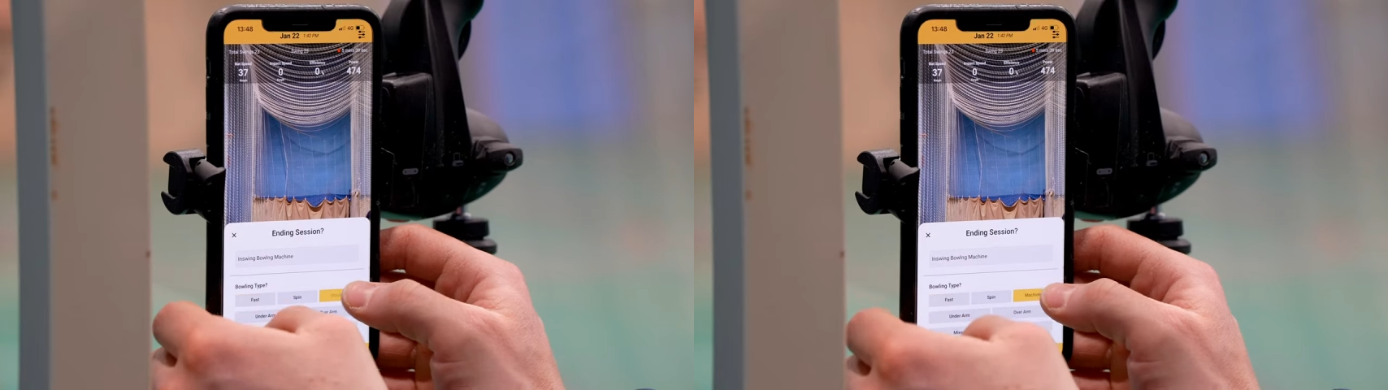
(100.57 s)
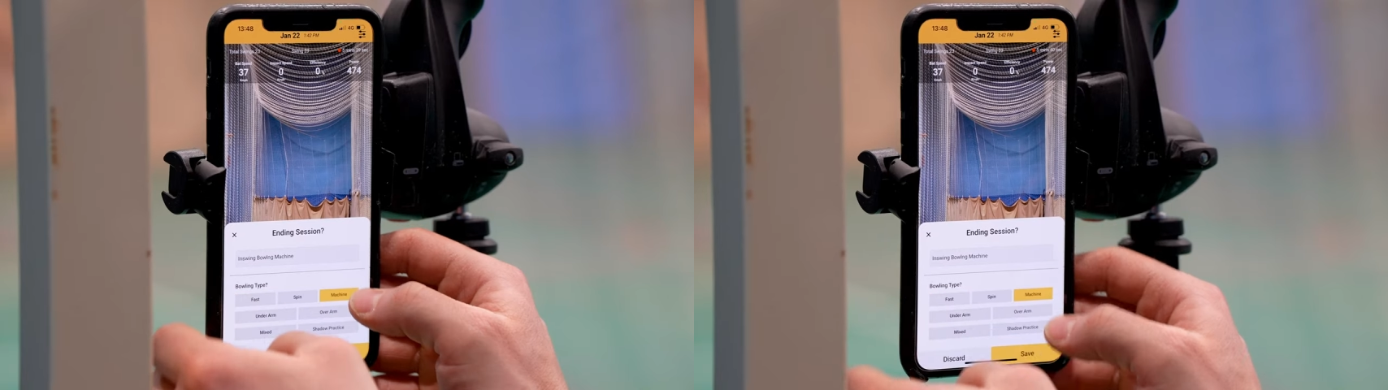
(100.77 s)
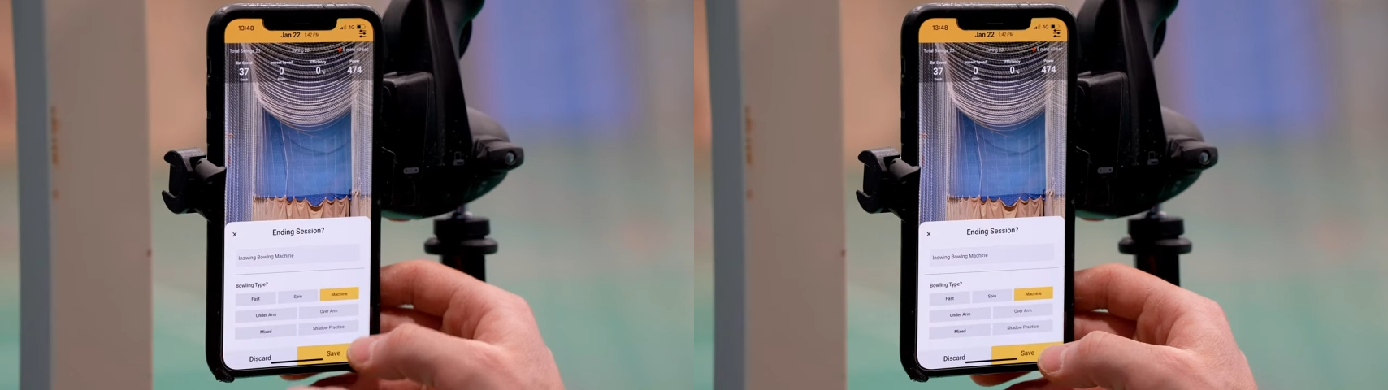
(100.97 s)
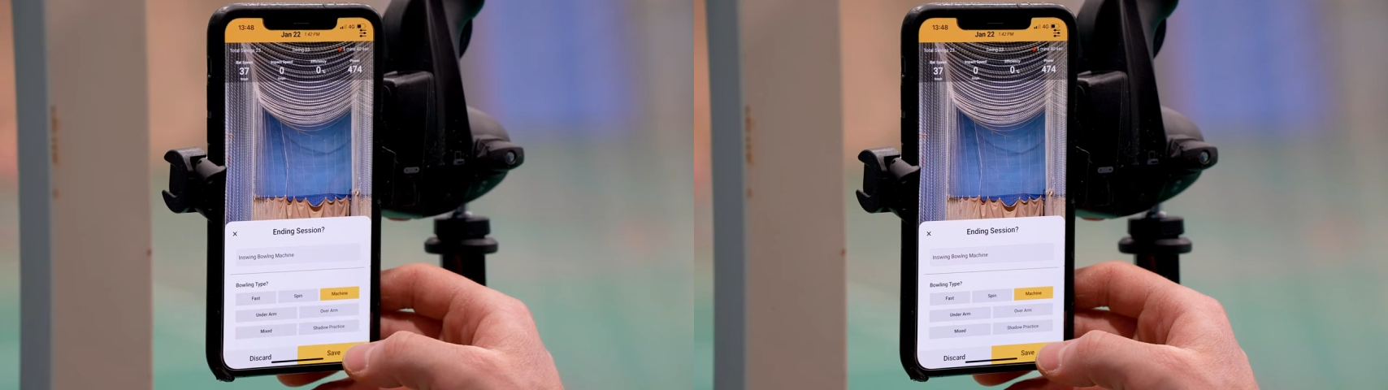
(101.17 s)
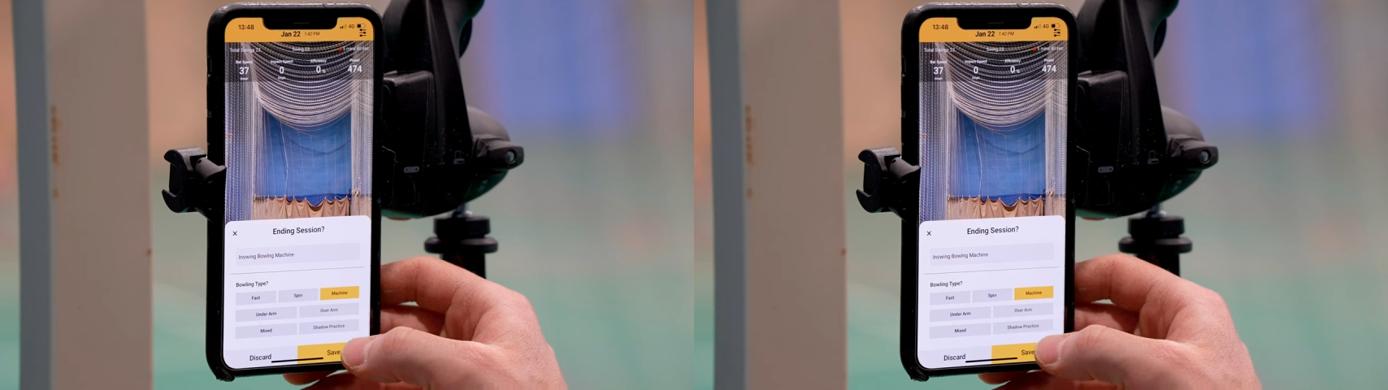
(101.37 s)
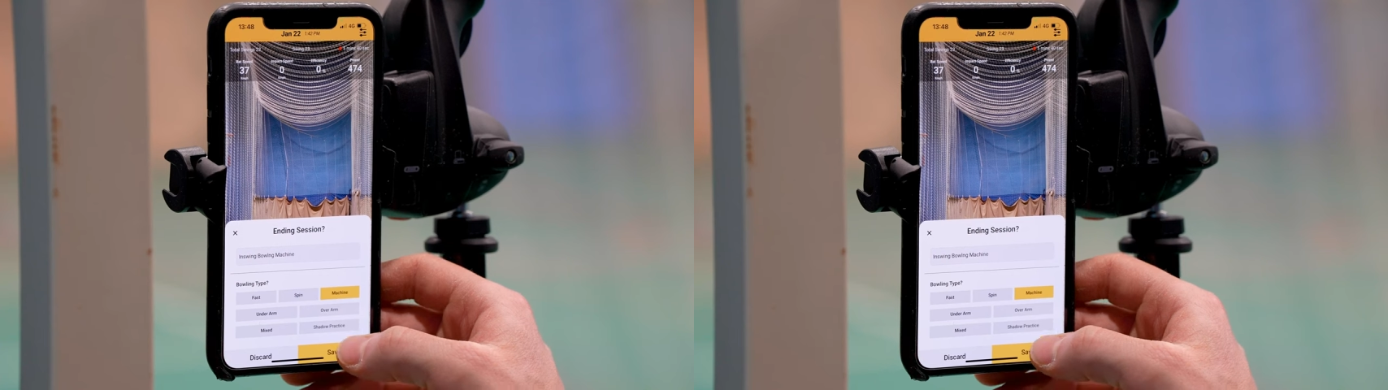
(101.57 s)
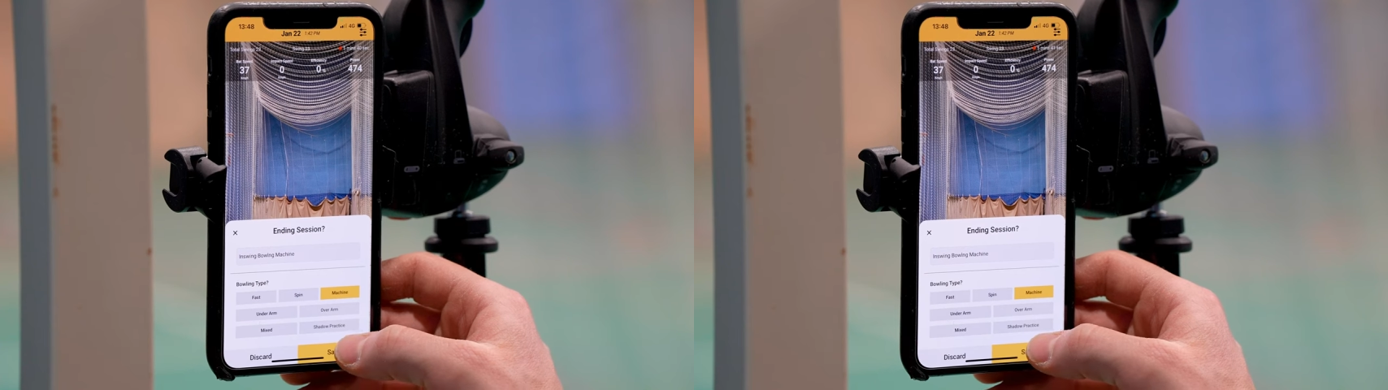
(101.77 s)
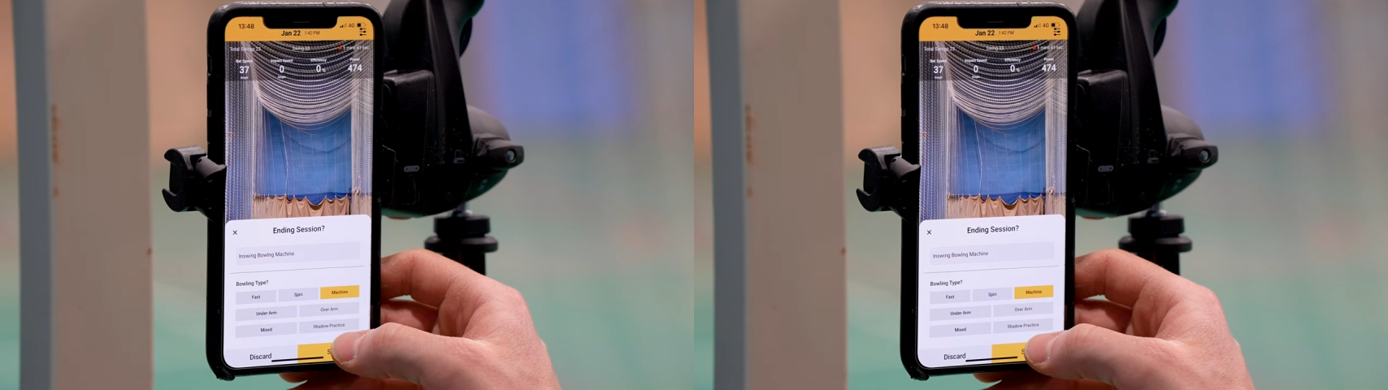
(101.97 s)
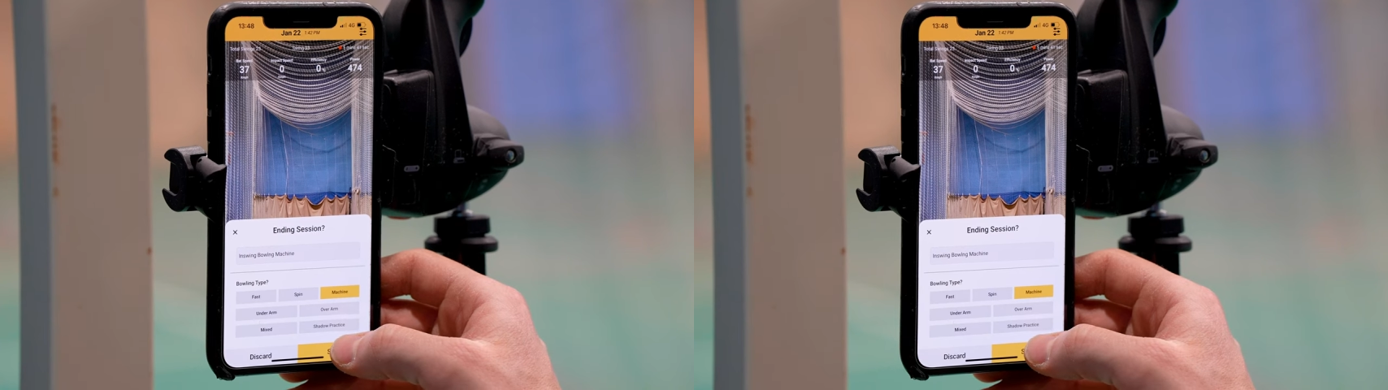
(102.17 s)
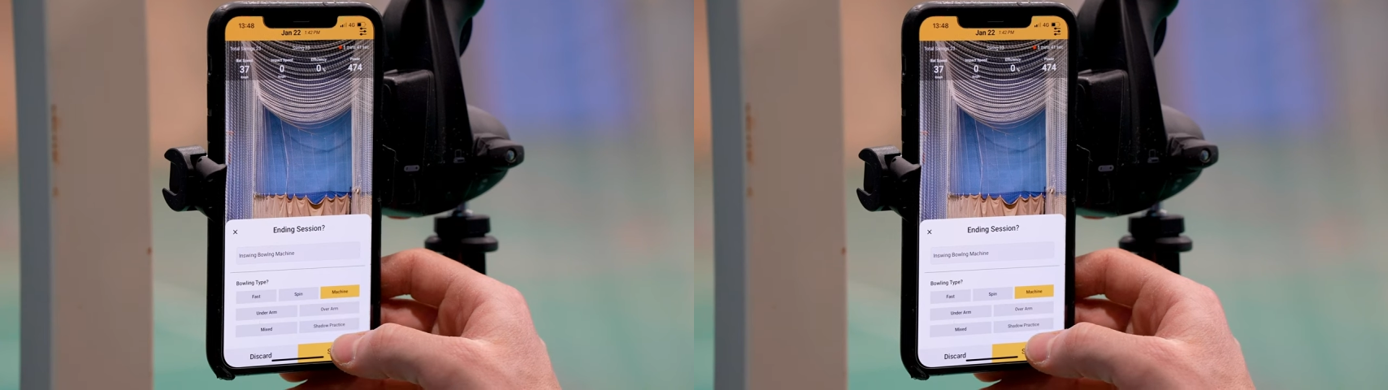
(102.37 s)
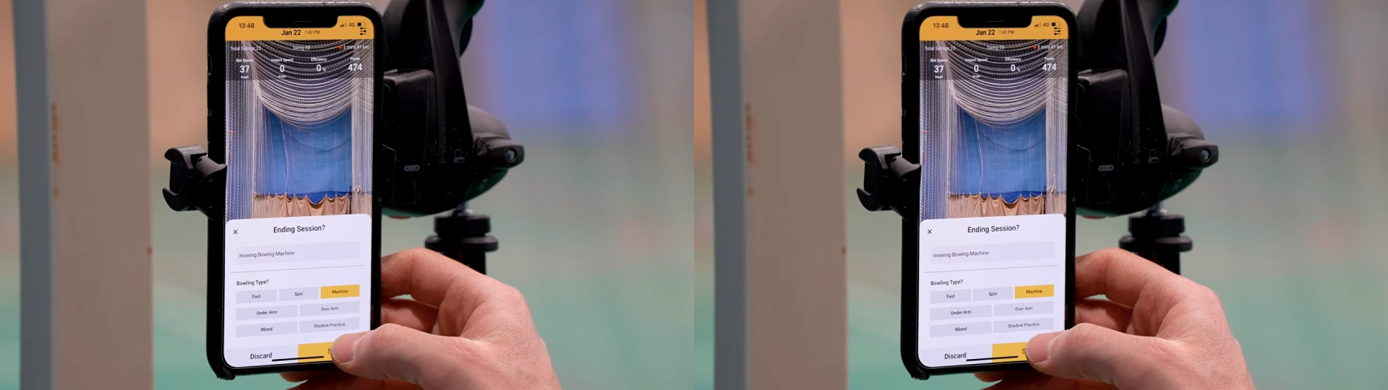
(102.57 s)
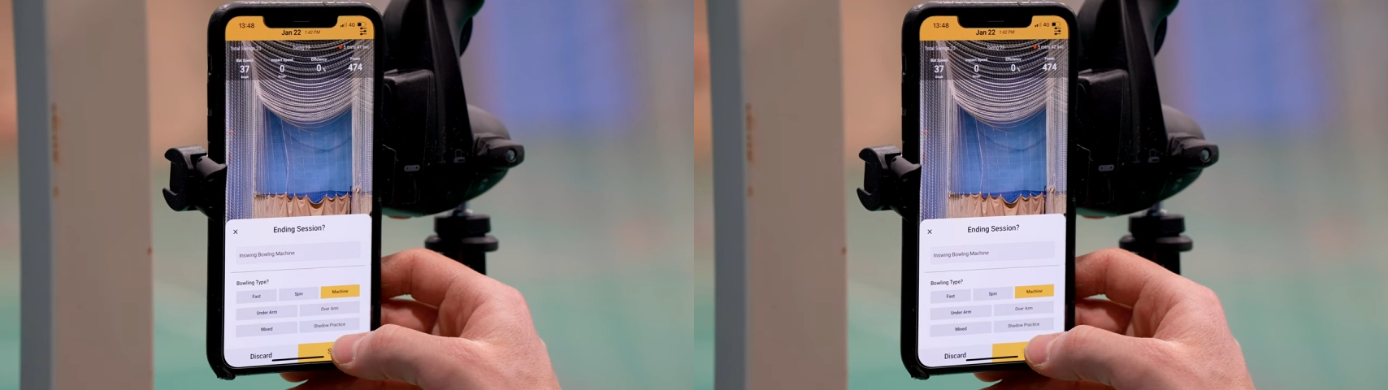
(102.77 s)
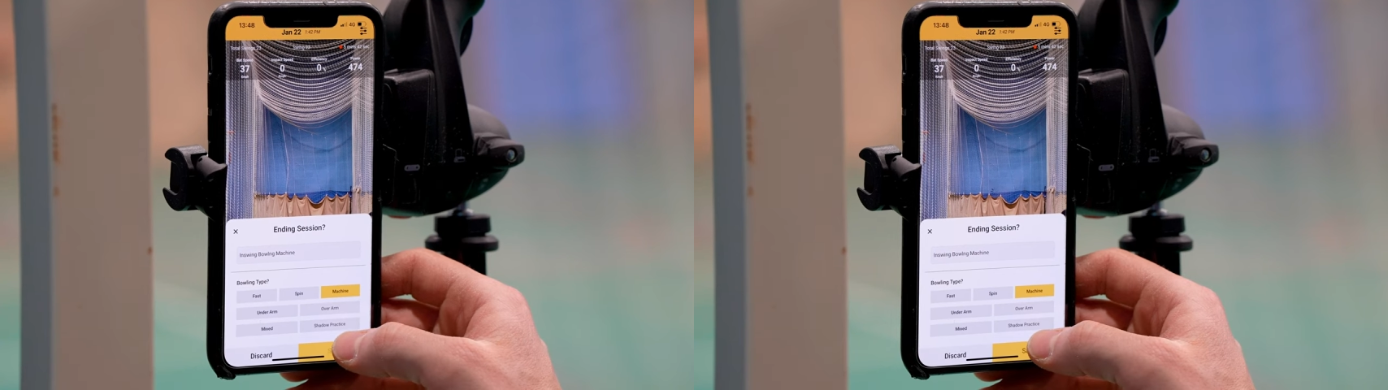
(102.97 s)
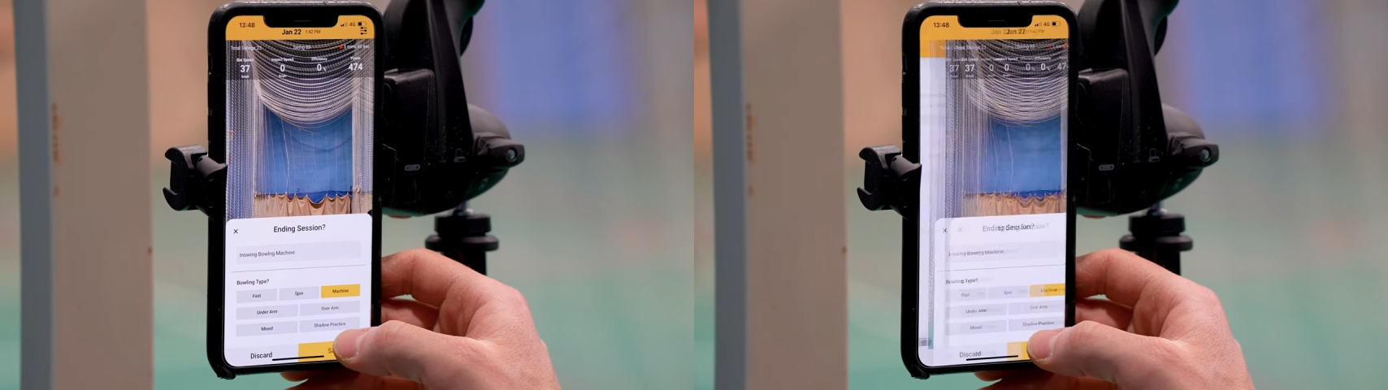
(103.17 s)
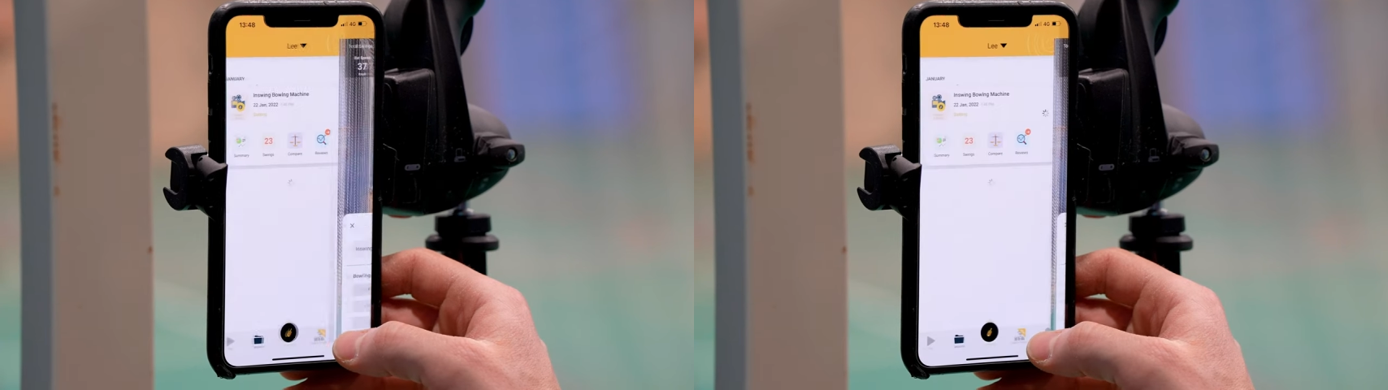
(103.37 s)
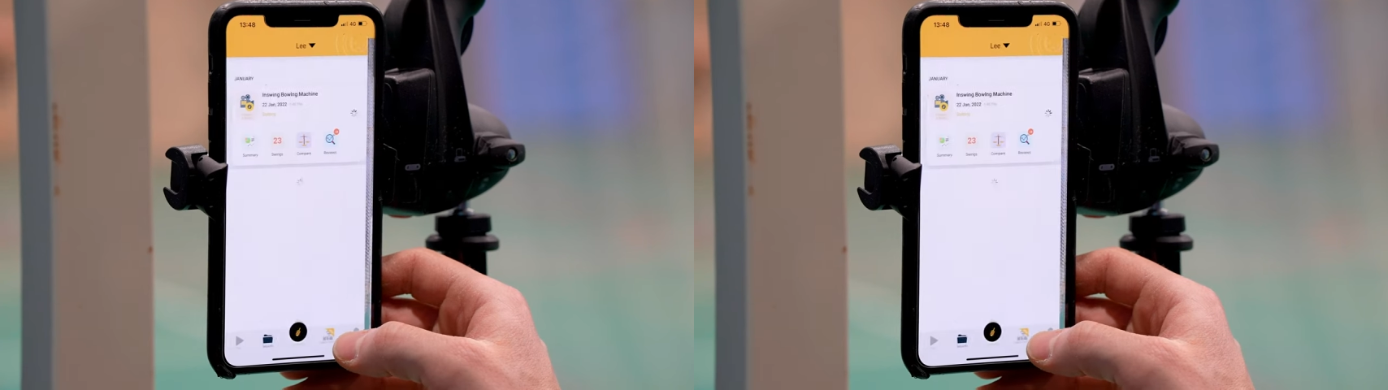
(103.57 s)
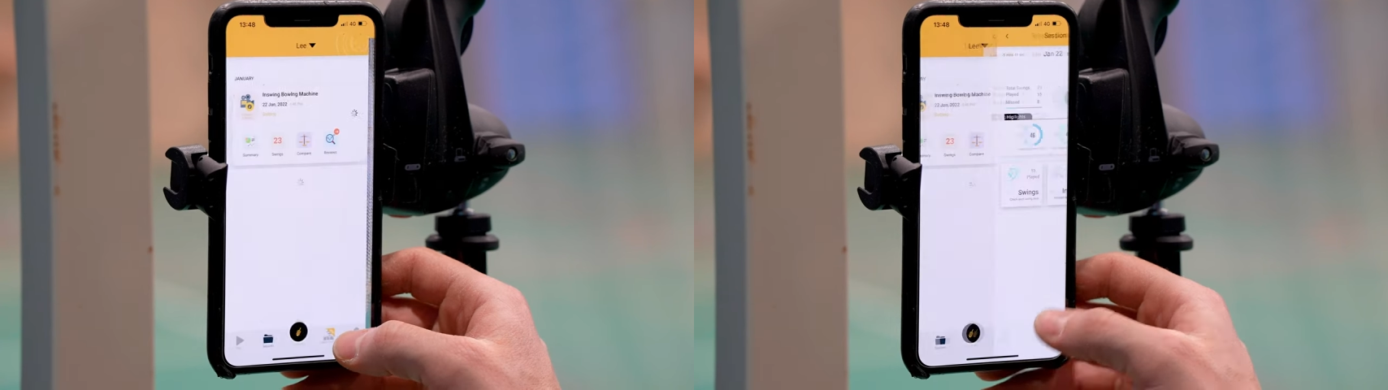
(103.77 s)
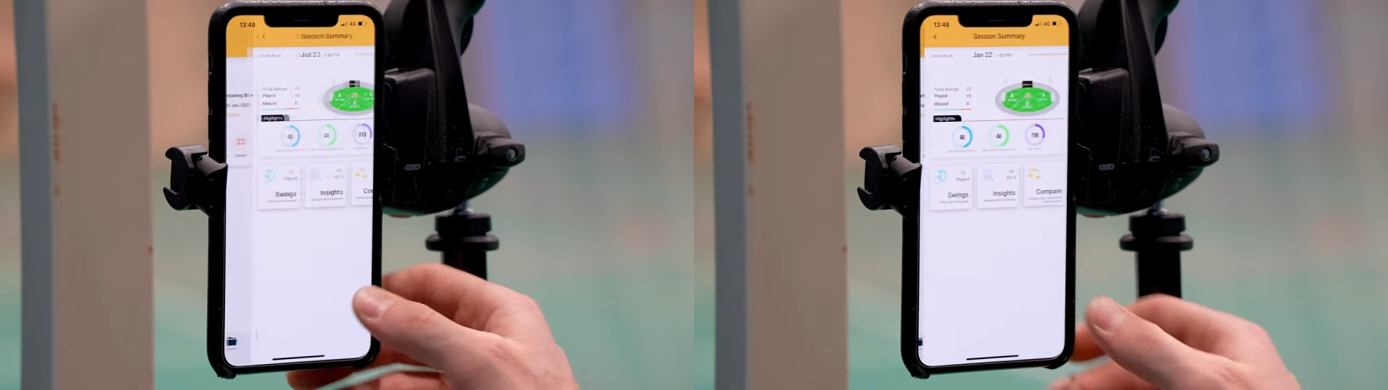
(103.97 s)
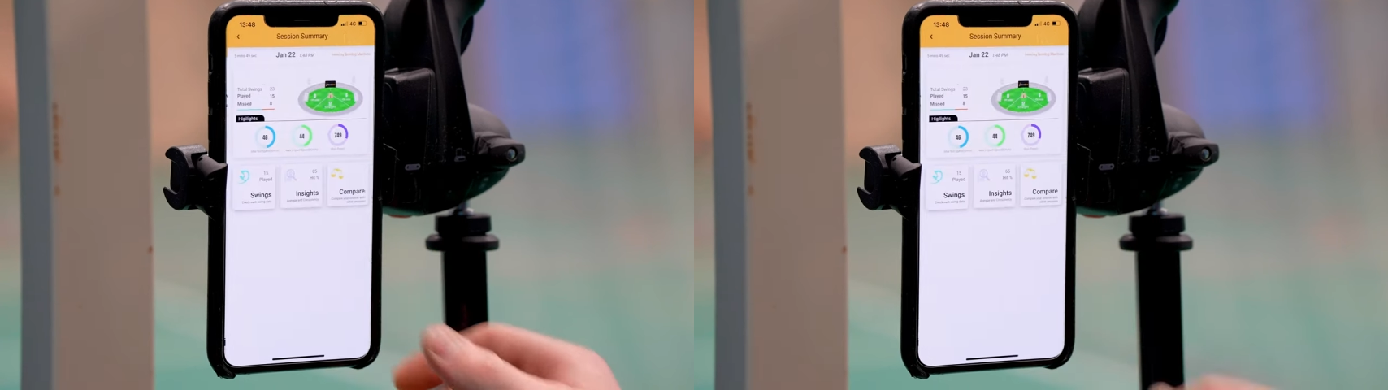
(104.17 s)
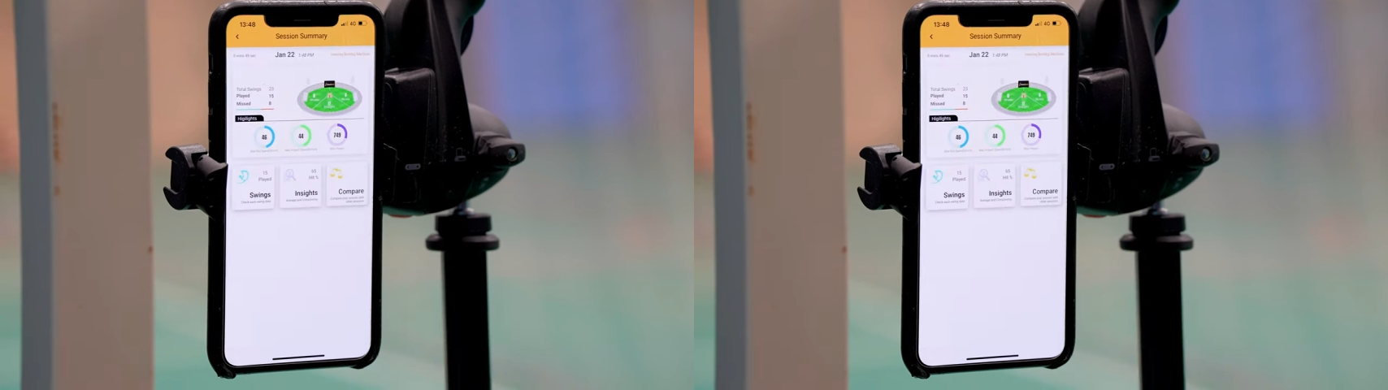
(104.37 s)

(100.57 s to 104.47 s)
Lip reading: No face is visible, so there are no lips to read.